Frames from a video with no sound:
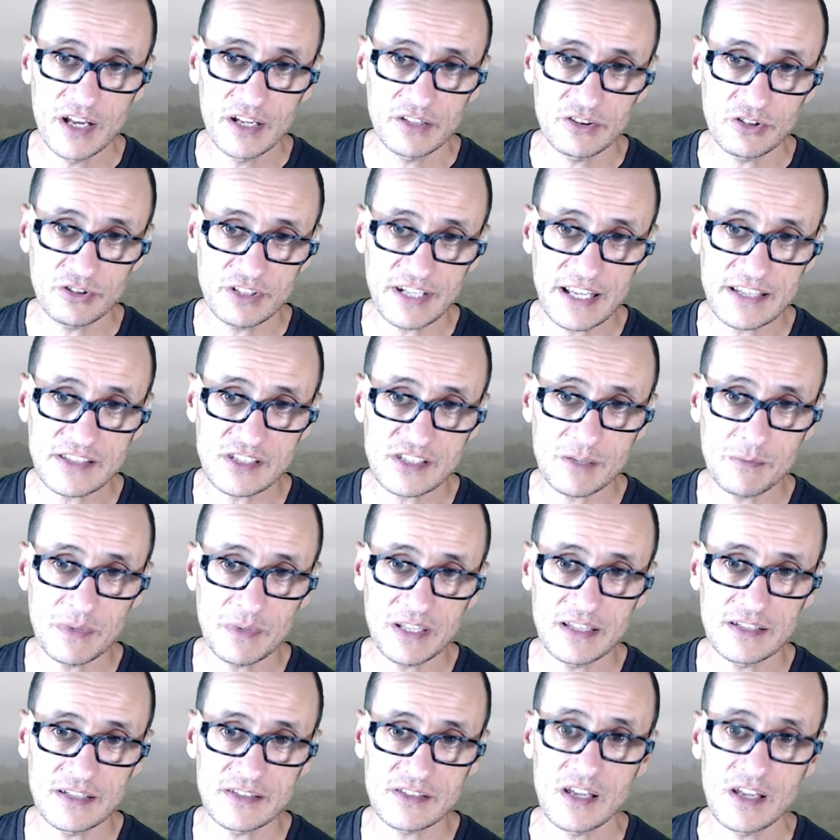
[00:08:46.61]
There tends to be
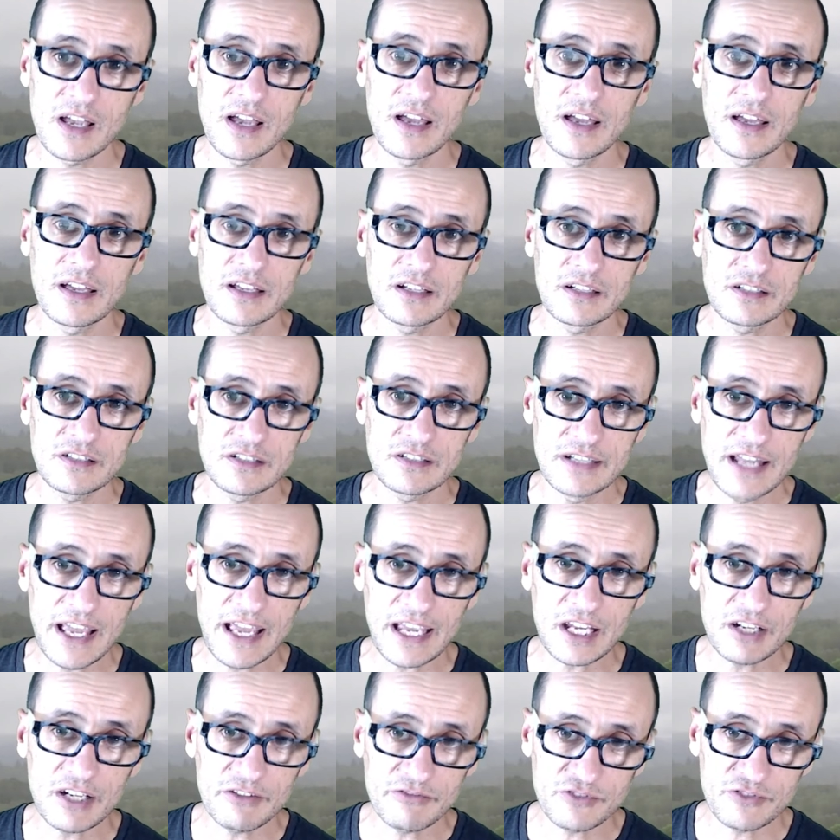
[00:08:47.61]
this
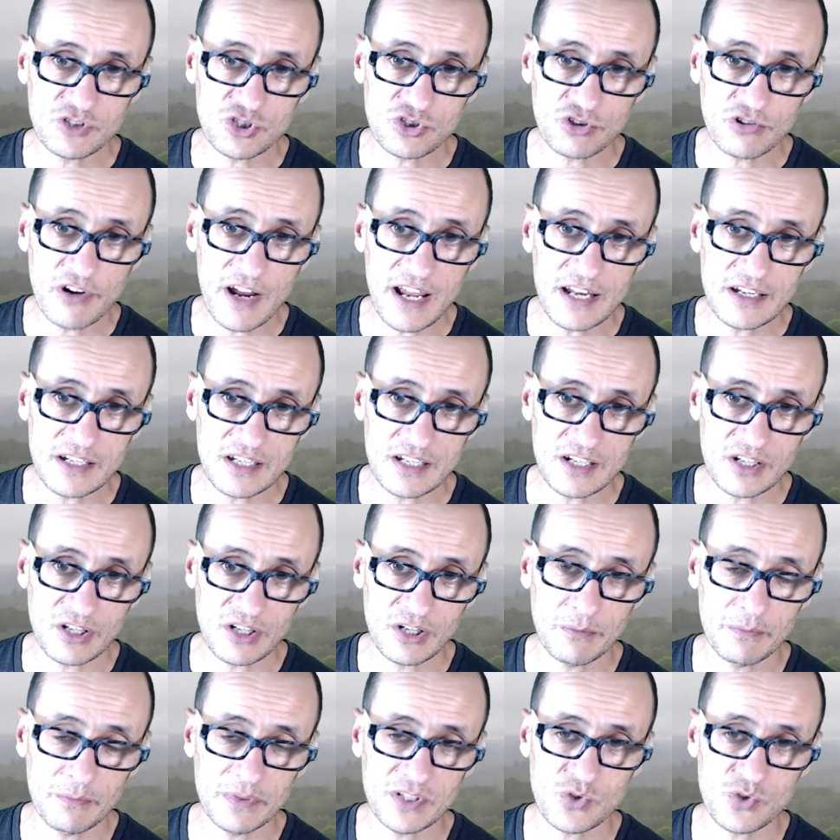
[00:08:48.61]
negative trend
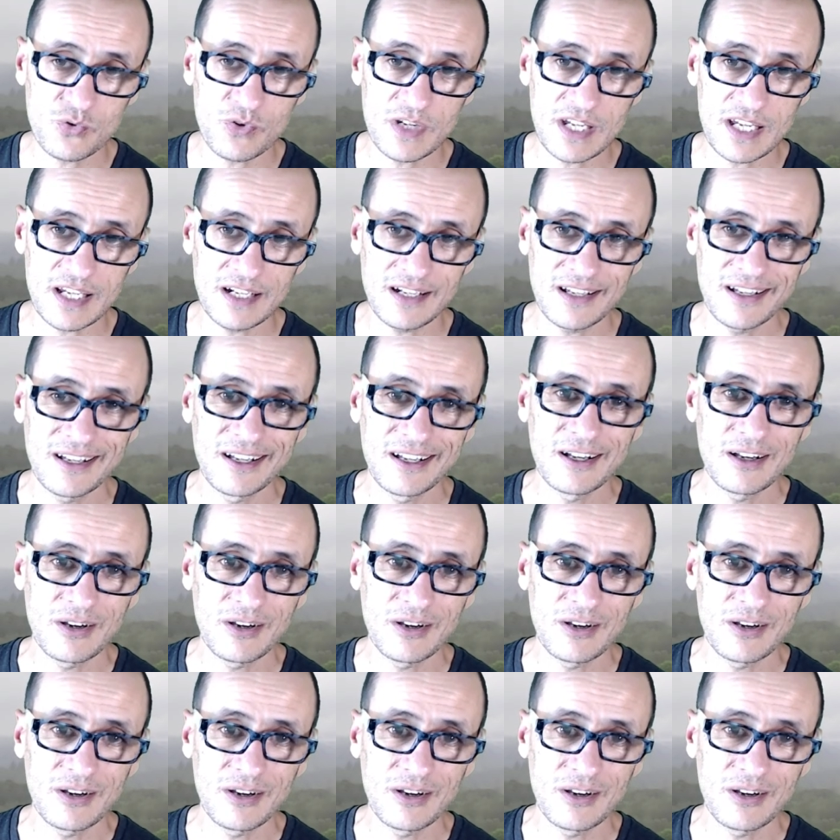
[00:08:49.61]
here between